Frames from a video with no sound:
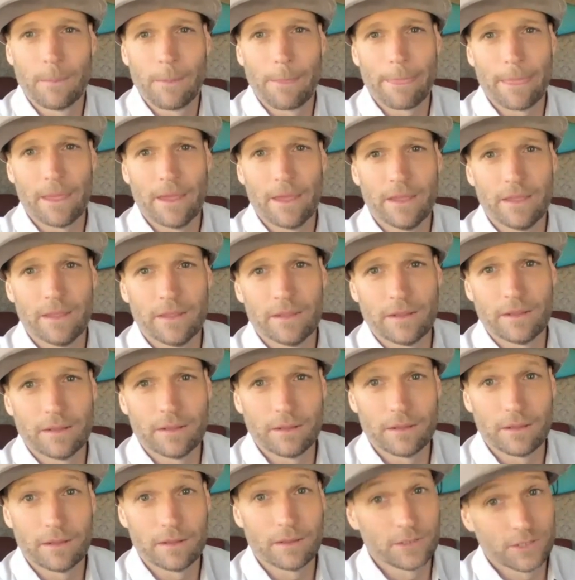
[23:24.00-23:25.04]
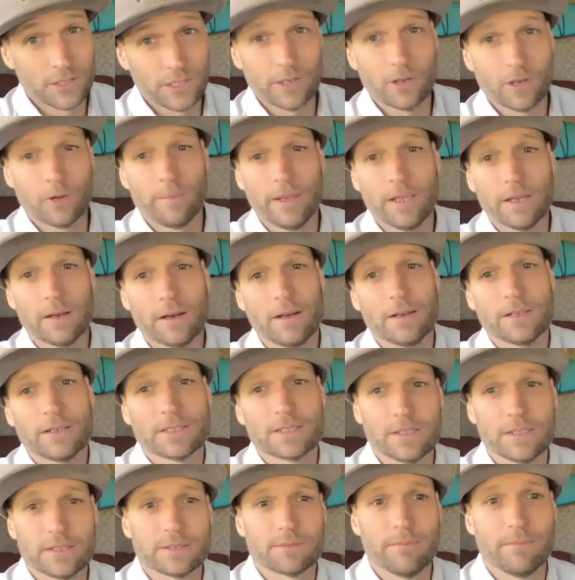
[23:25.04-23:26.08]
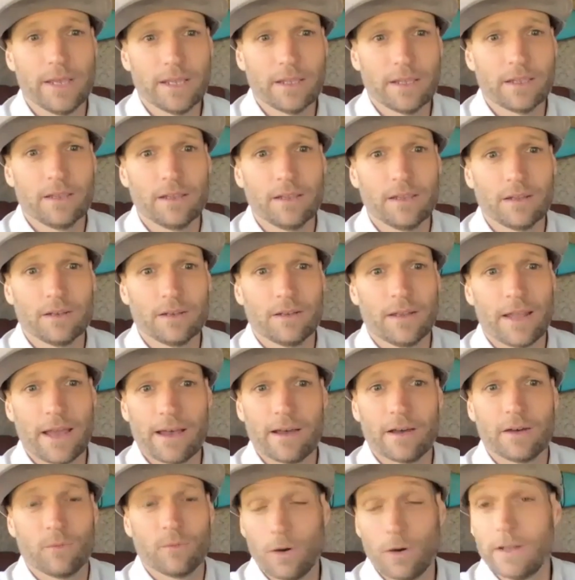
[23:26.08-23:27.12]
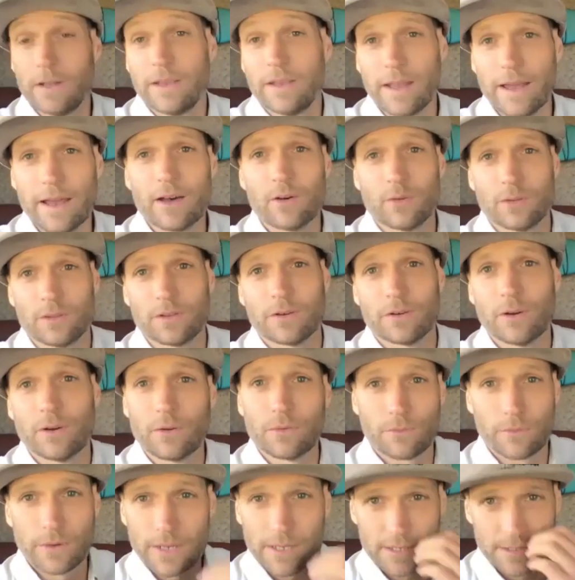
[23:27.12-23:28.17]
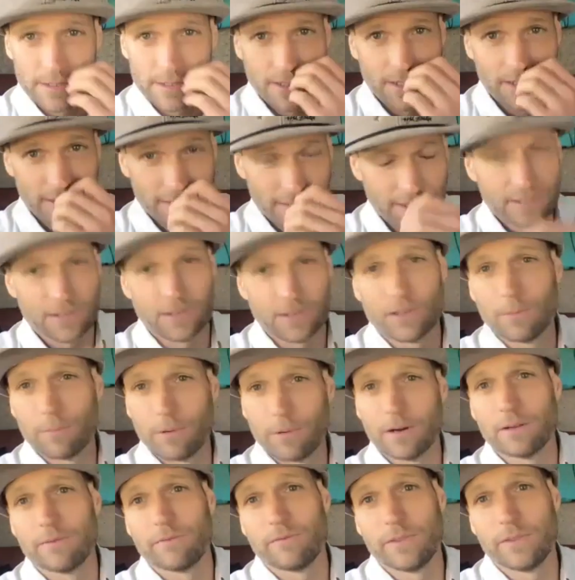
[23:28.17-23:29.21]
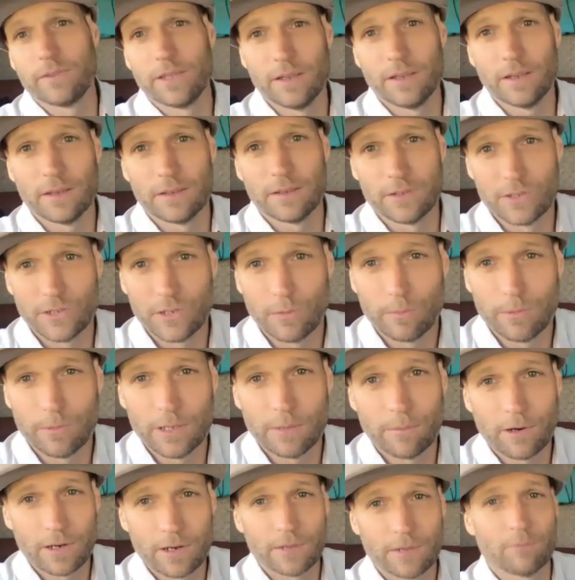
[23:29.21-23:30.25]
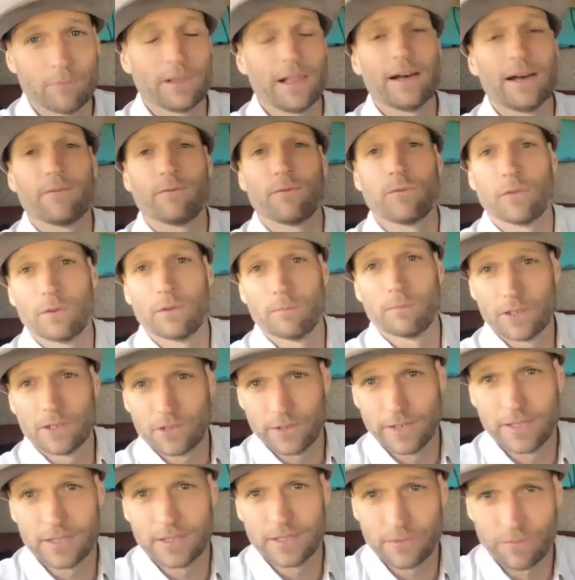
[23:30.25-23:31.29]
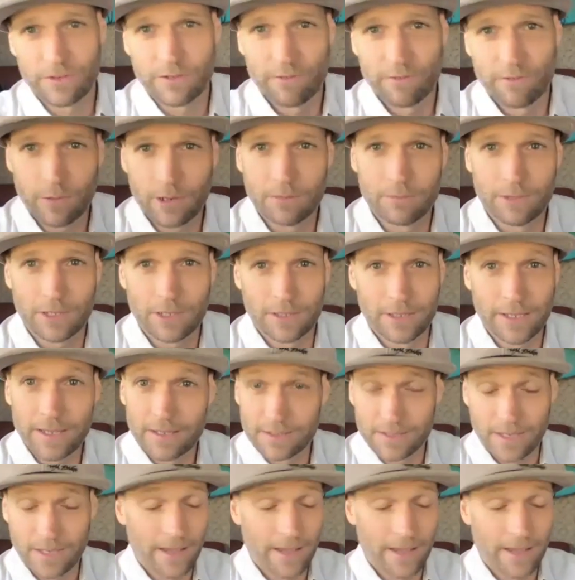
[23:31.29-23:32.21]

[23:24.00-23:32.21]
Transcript: And the GOP honestly is making it not one now at their own risk. It is still a part of the GOP party platform, the transfer of public lands.